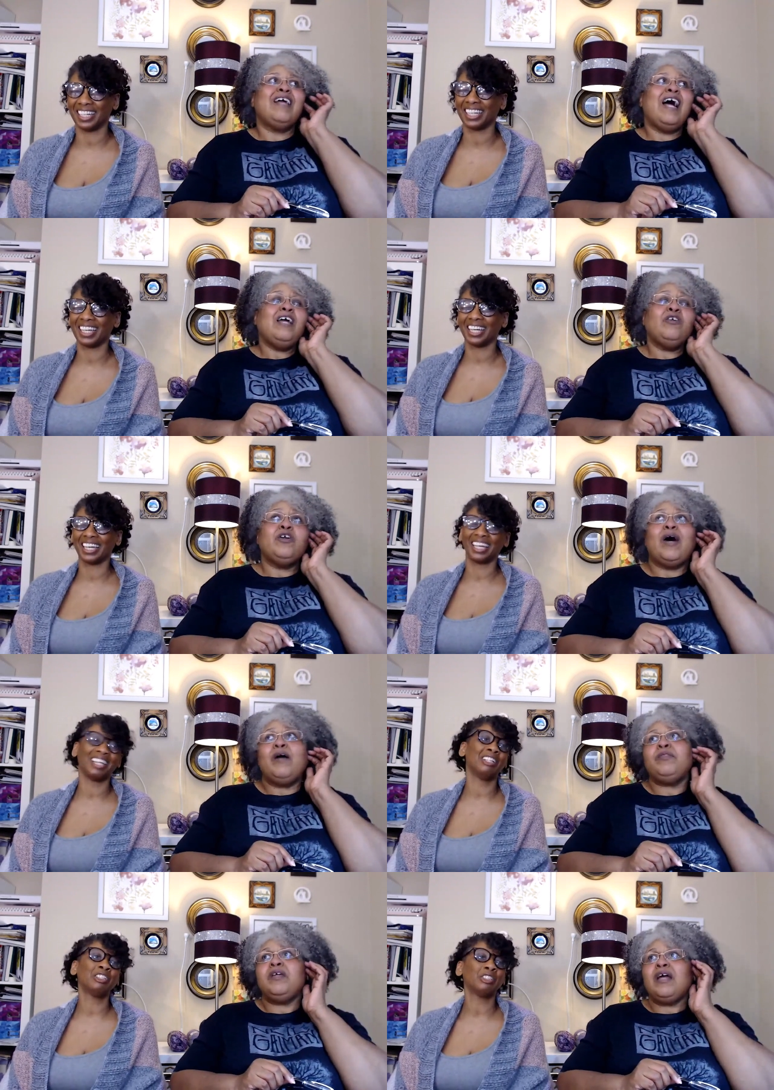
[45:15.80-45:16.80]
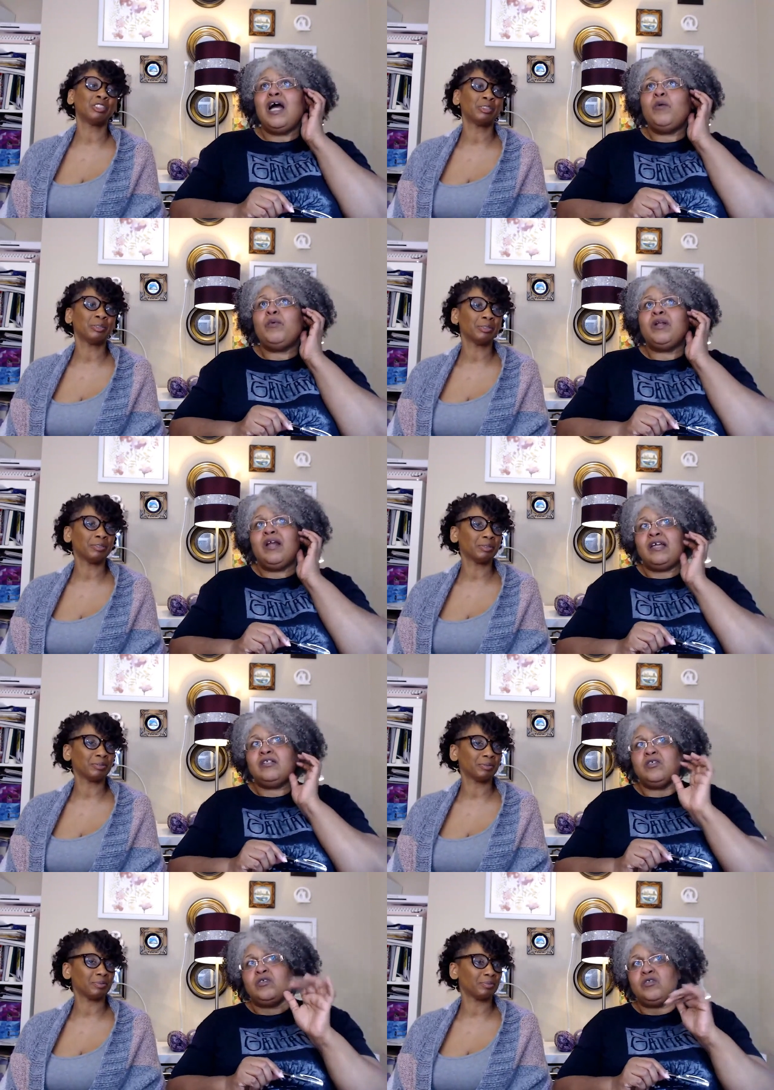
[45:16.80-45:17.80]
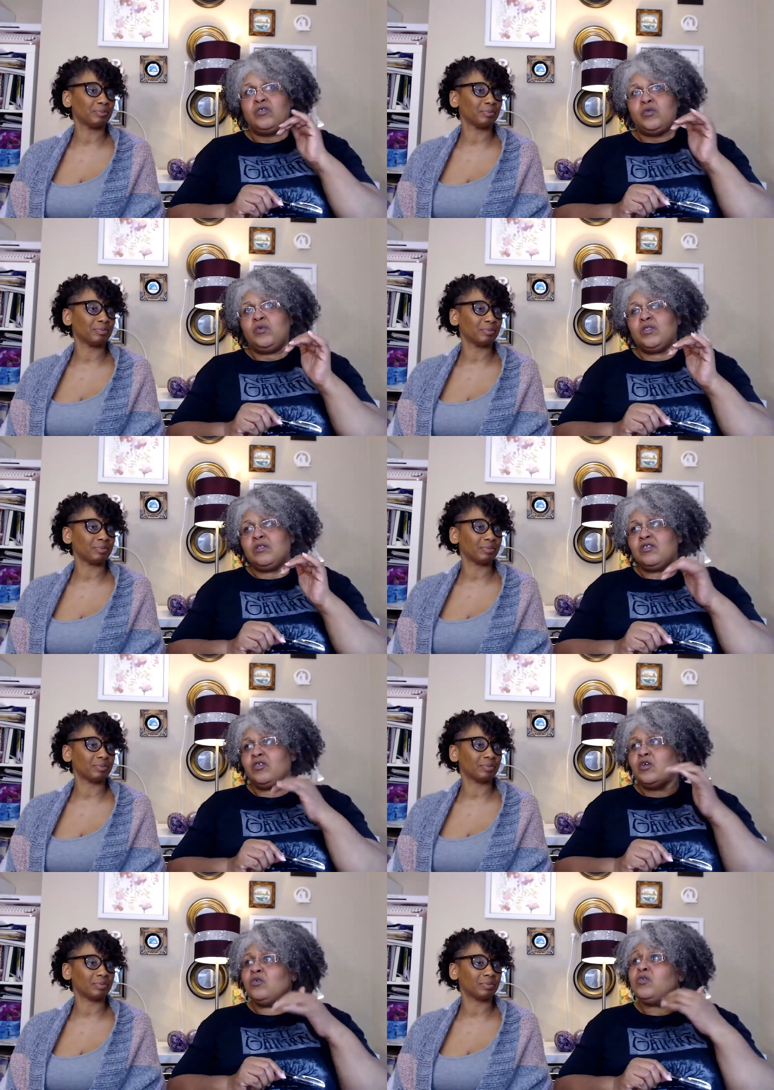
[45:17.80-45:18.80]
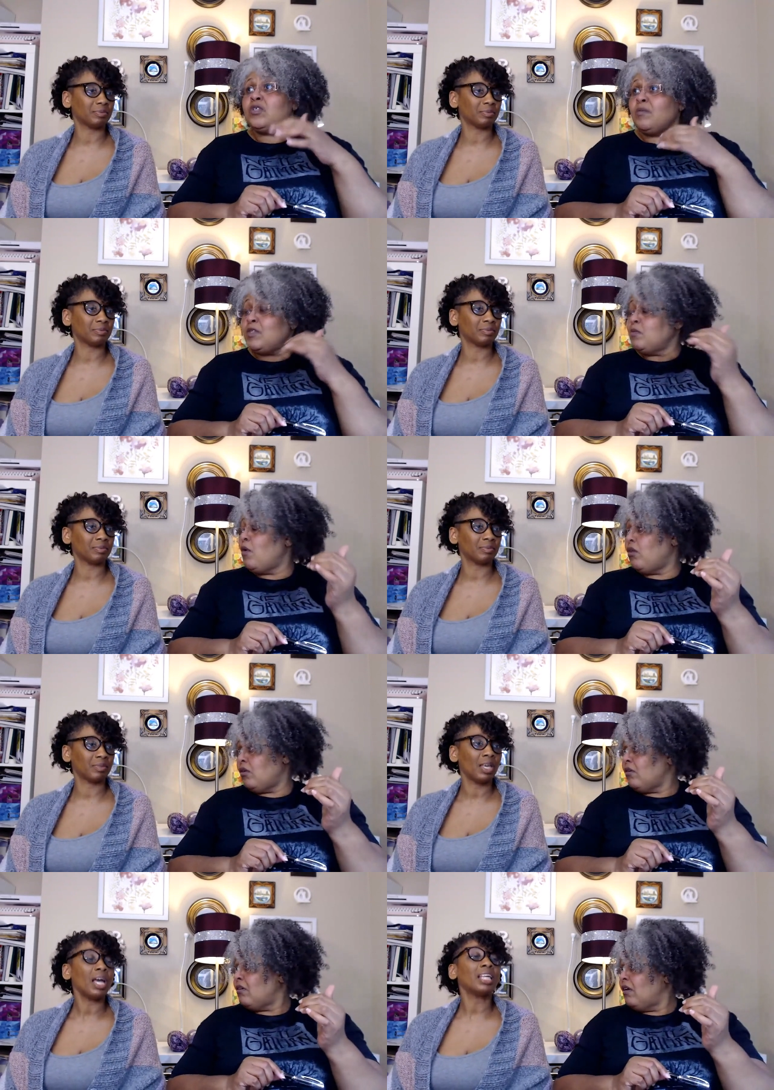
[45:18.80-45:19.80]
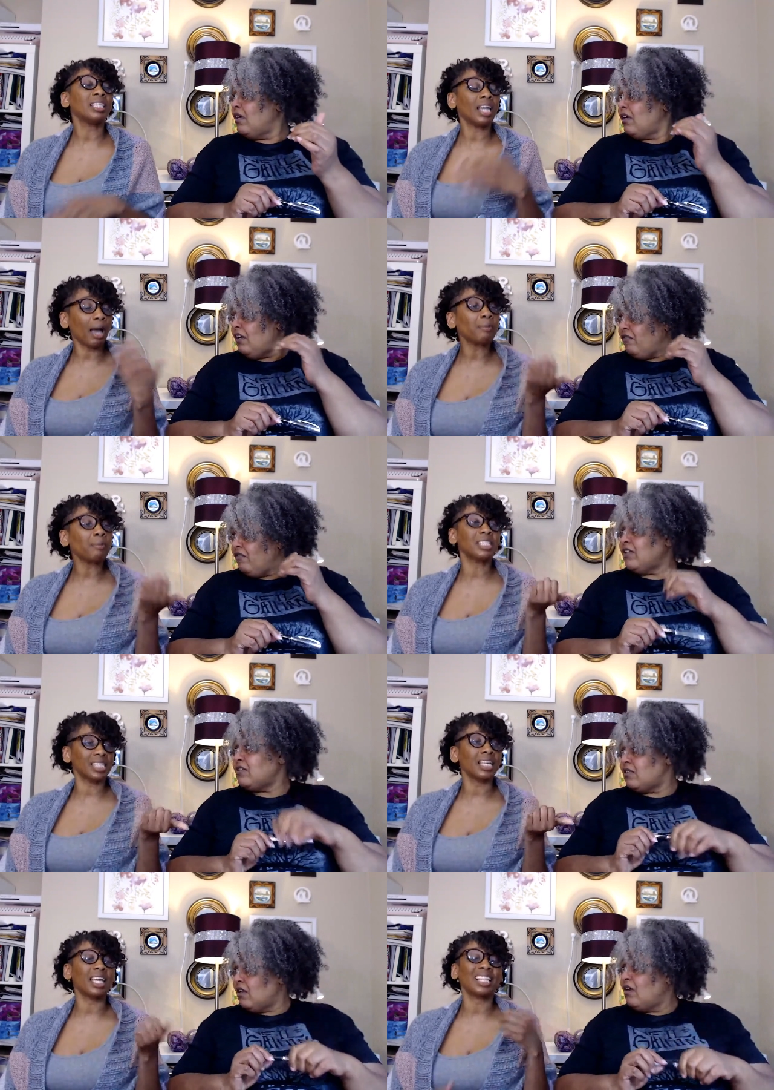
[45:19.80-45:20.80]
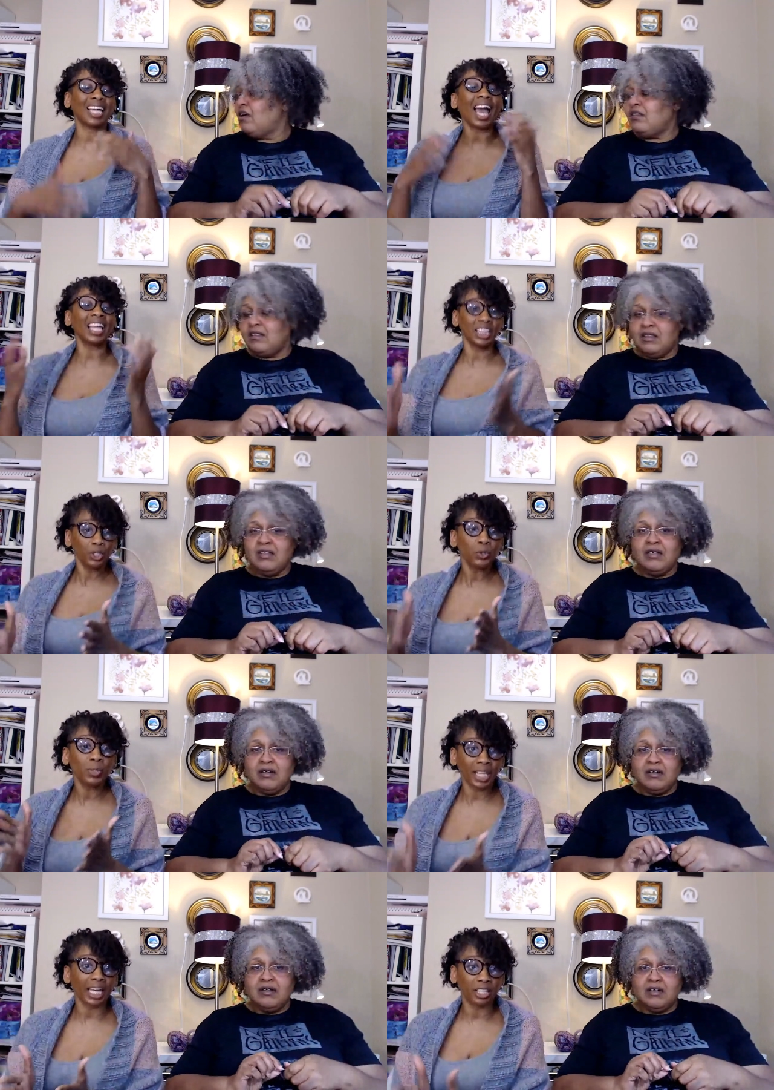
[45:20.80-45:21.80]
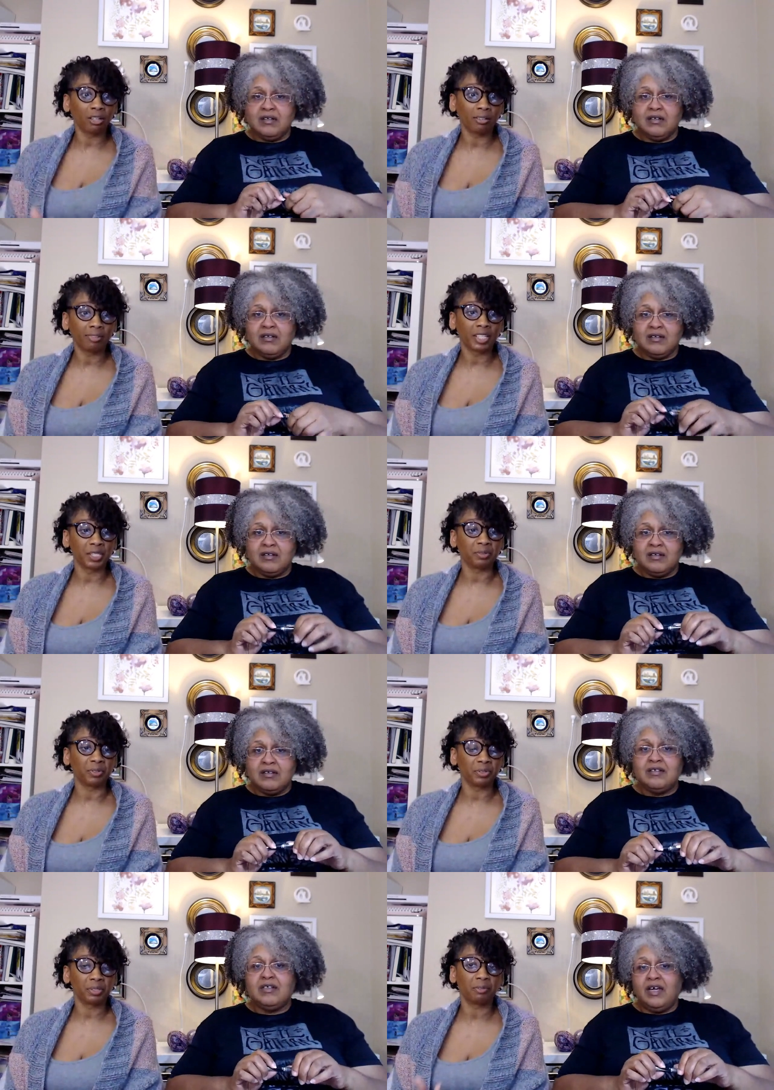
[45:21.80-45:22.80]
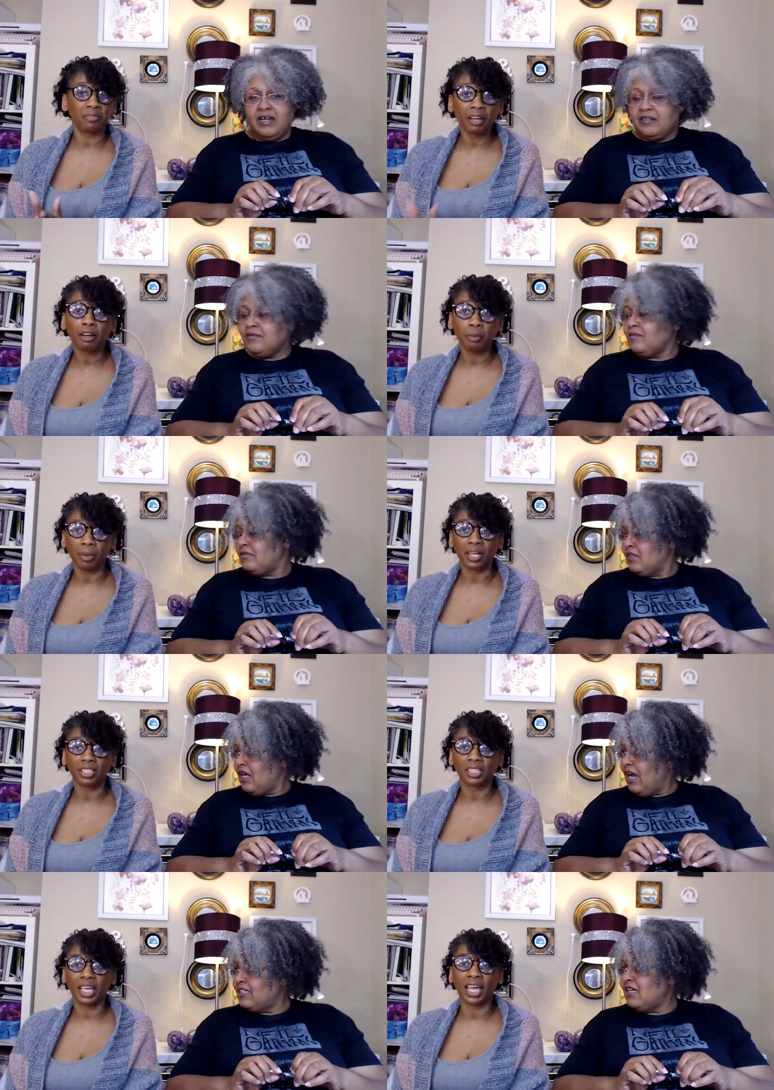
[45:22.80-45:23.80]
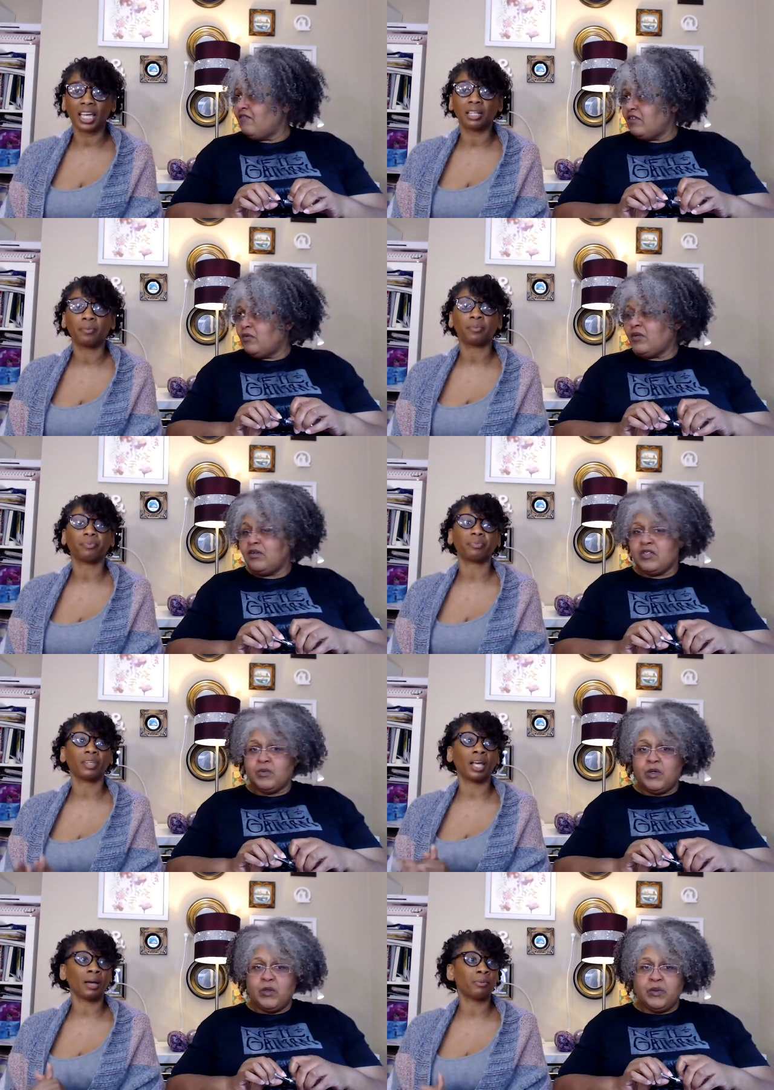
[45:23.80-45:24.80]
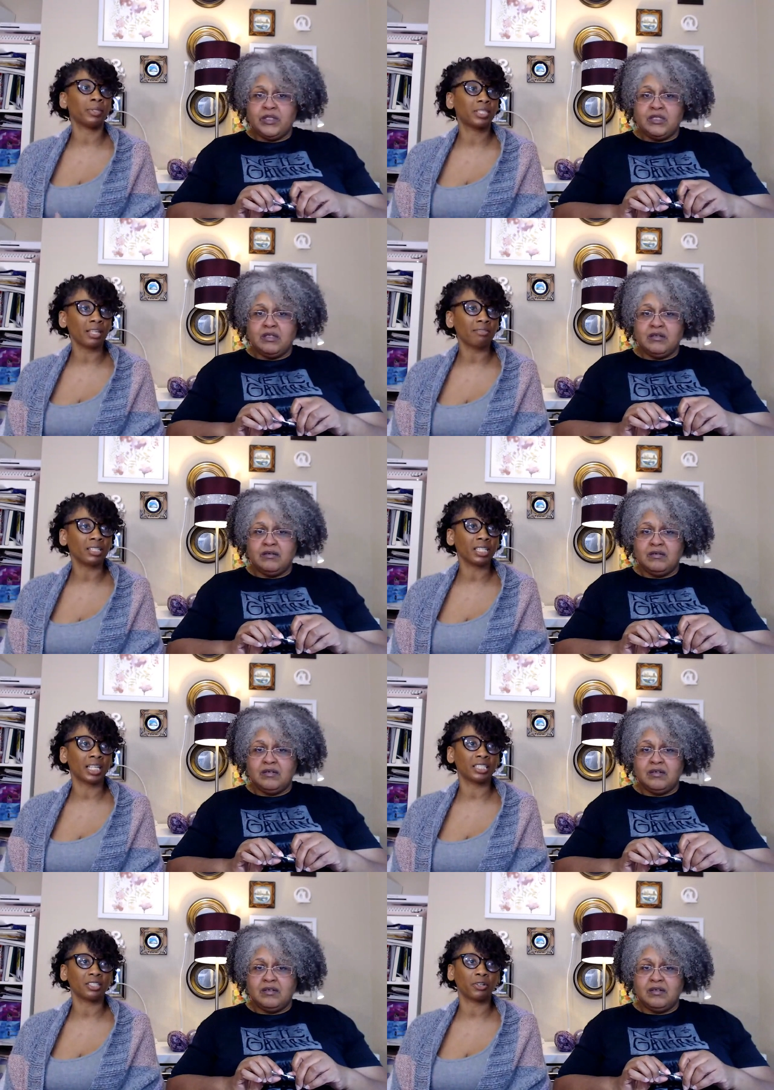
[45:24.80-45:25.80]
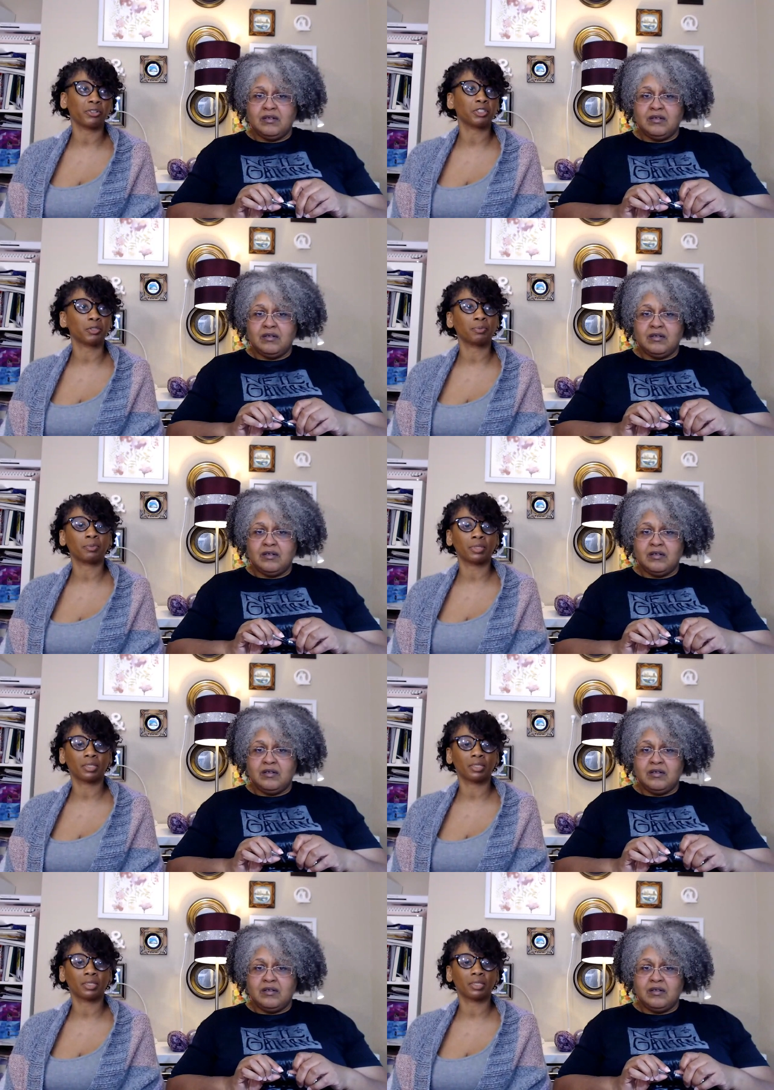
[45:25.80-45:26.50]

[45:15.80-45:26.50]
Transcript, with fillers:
Speaker 1: I don't know. I think I would like to do to go to some smaller. I events. was just
Speaker 2: thinking, like I do like yarn festivals yeah.
Speaker 1: very much. I definitely want to go small. I would
Speaker 2: definitely like to go some